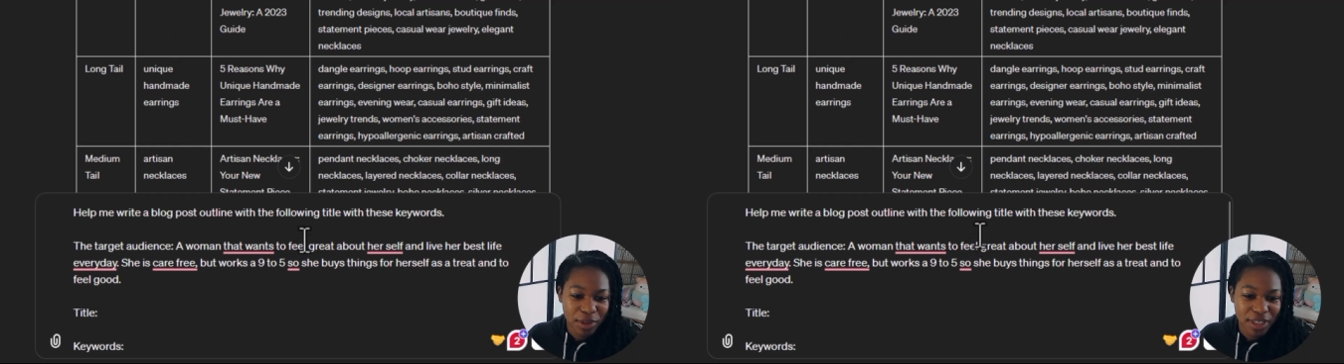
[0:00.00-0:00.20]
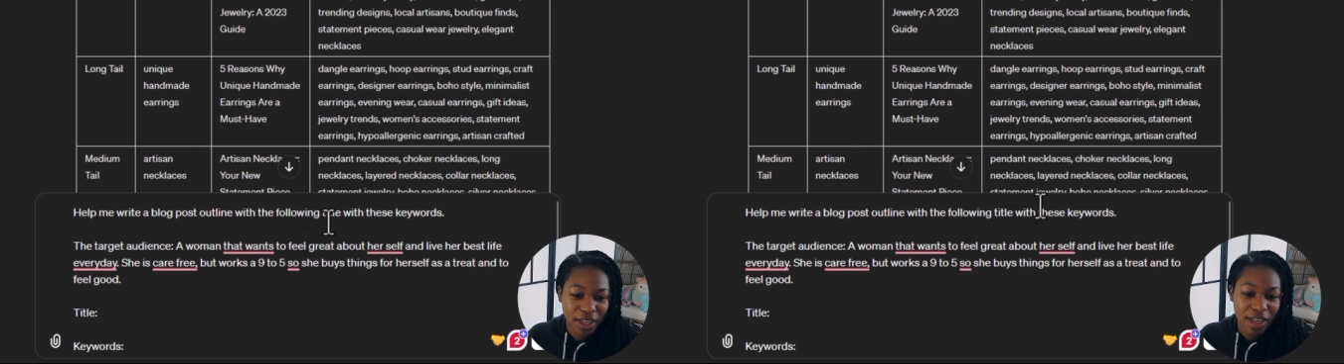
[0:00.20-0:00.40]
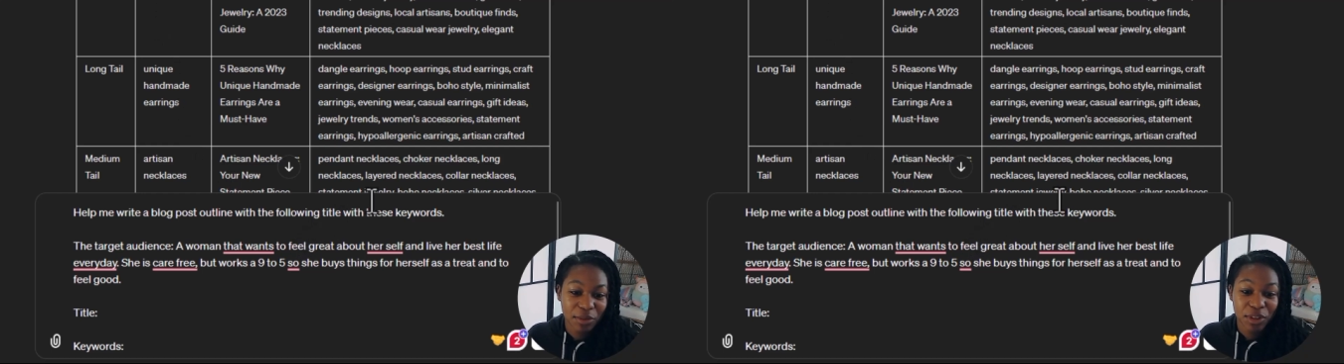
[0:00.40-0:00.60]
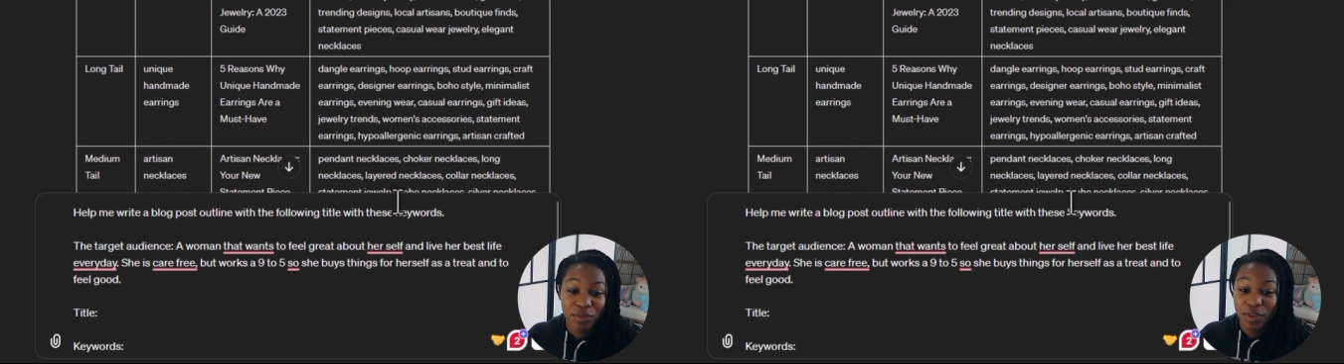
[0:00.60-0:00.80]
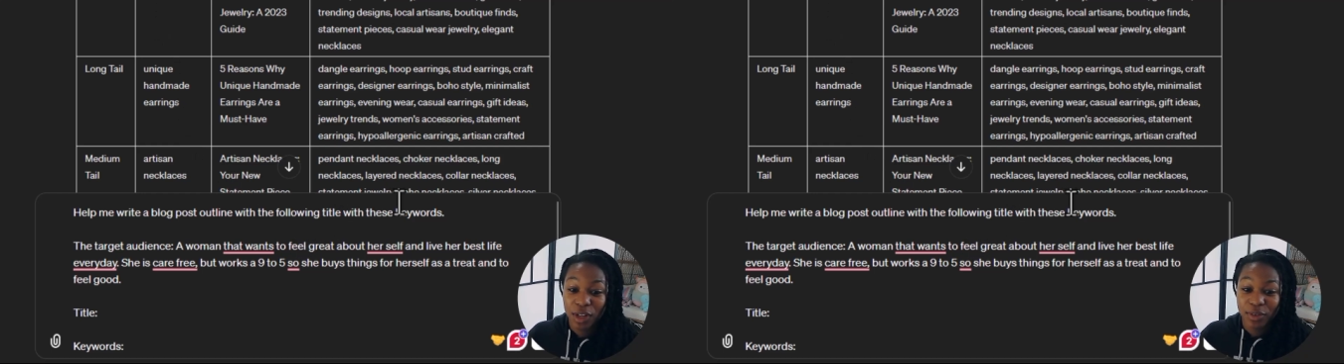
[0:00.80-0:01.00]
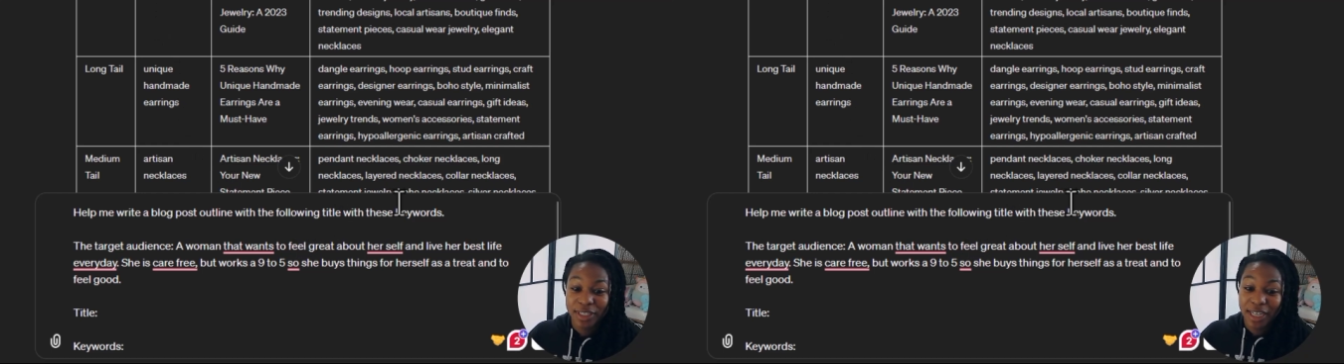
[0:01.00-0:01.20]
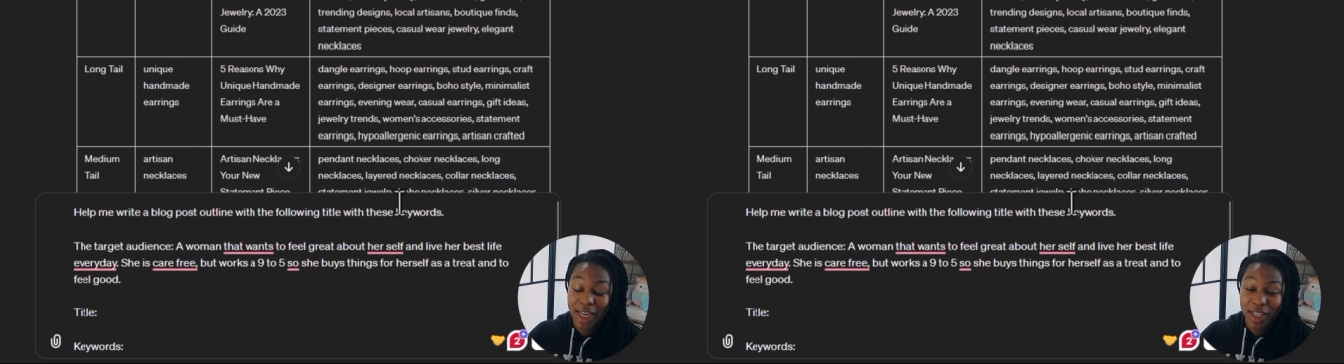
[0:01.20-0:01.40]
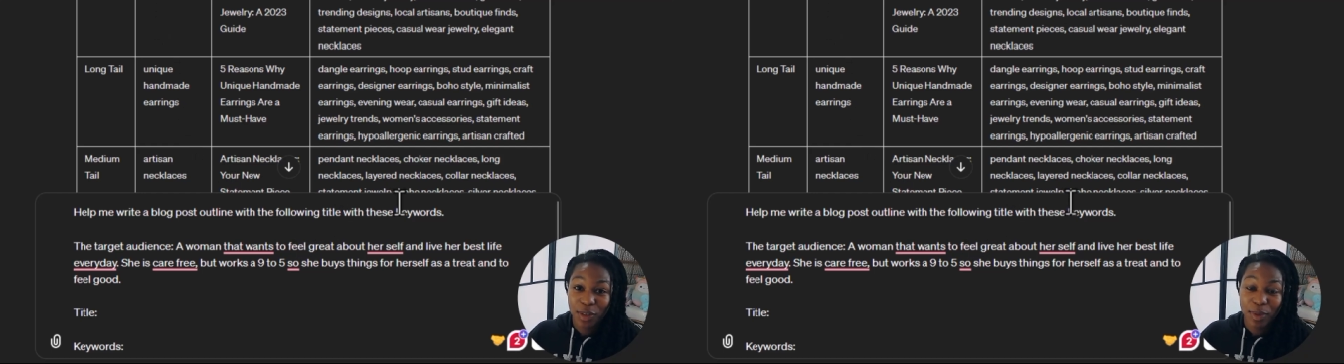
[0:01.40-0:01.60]
a blog post outline with the
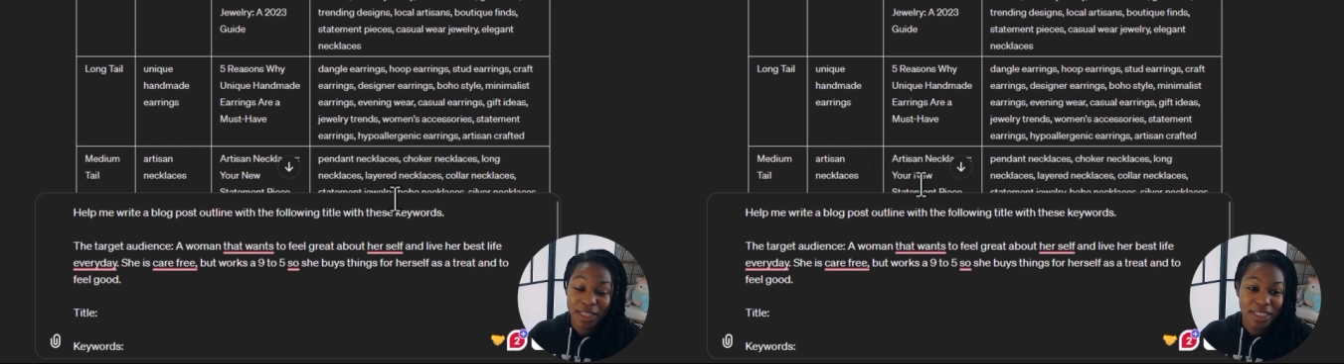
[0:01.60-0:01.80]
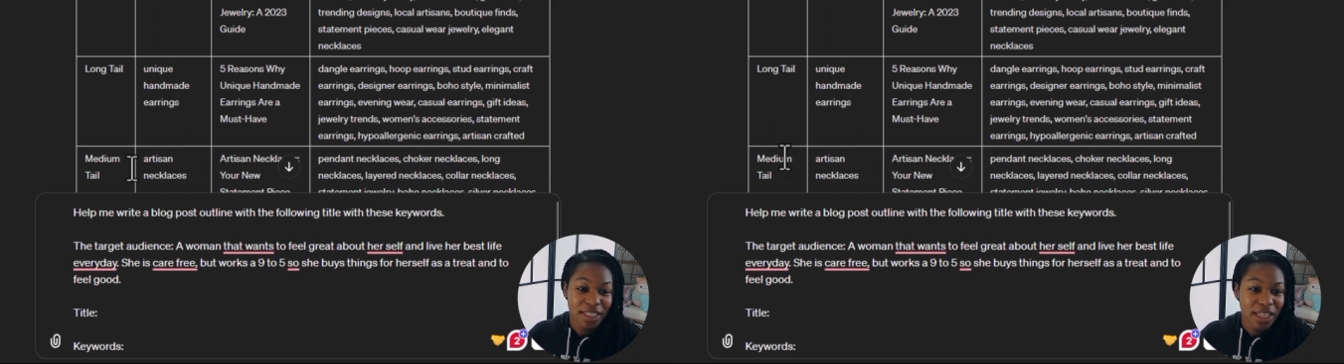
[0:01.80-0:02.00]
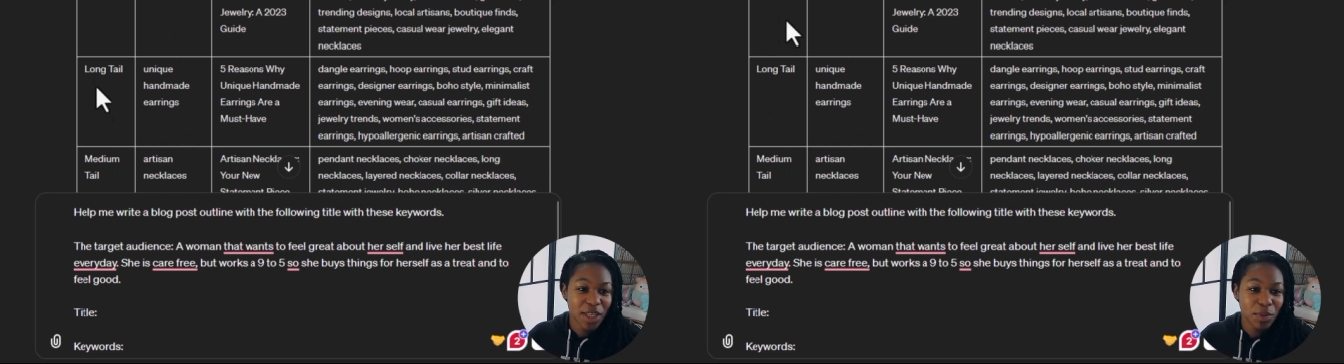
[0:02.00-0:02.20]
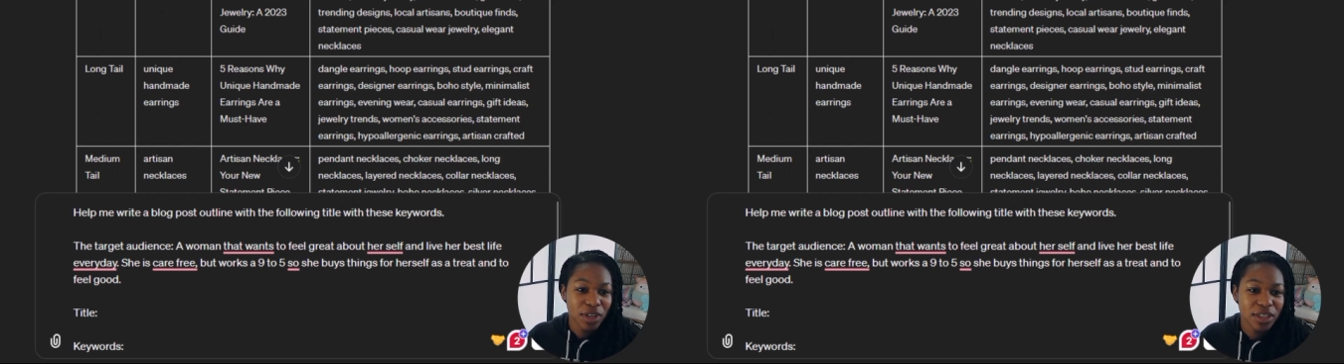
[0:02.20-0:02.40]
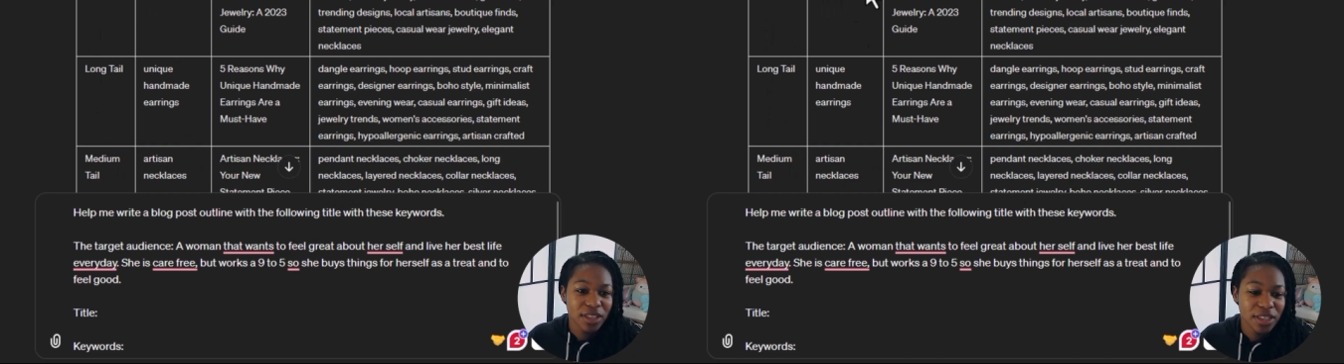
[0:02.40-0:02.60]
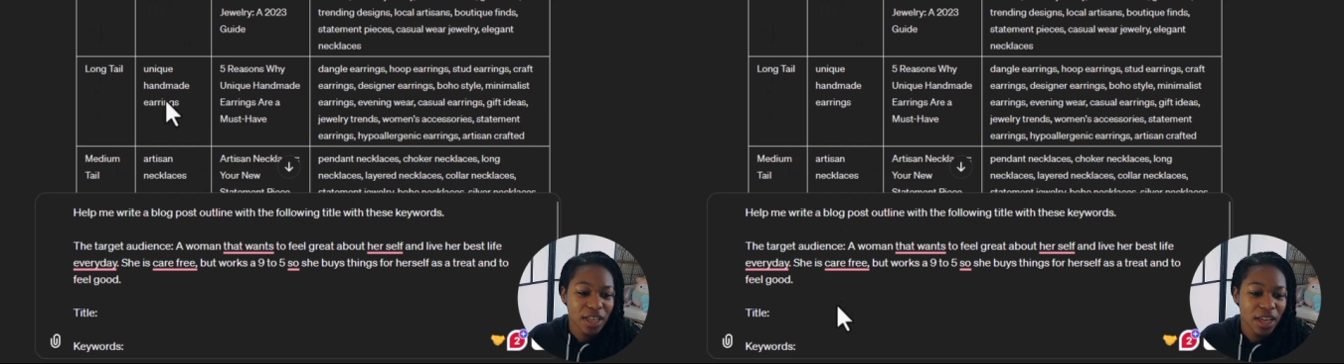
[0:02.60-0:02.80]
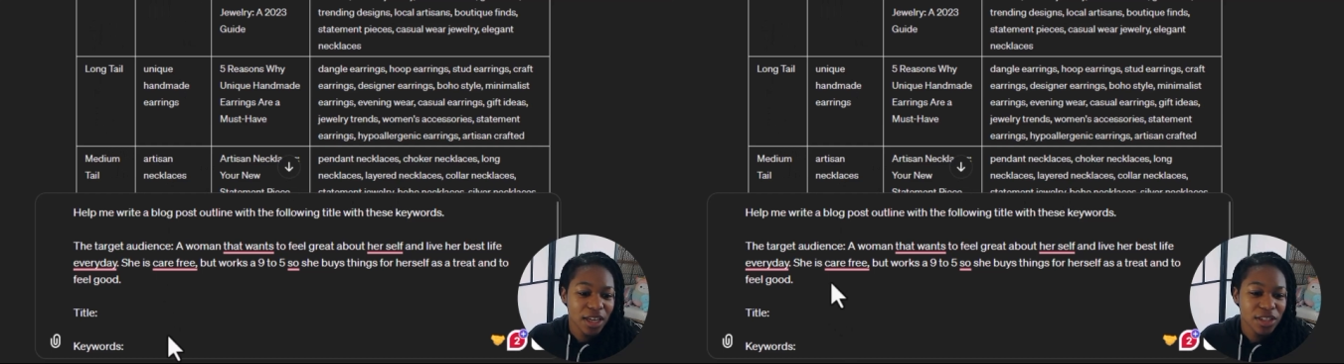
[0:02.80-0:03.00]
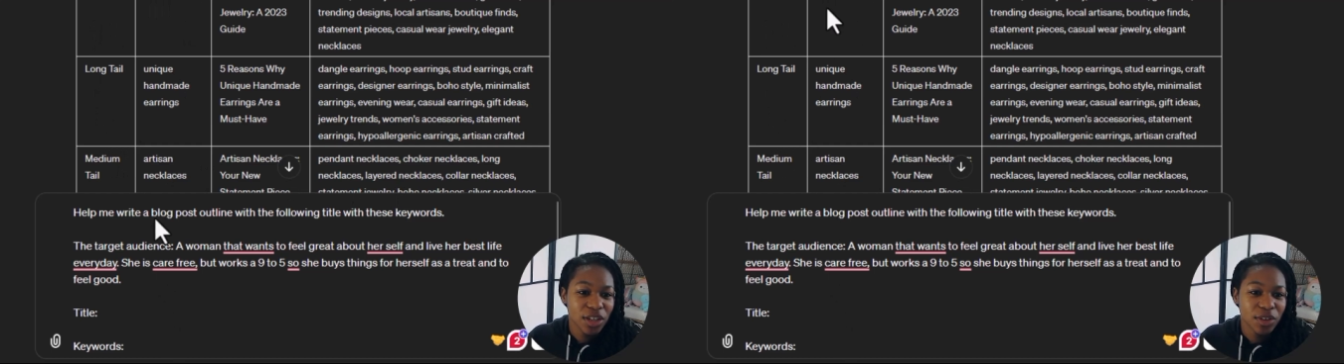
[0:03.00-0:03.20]
following title with these keywords.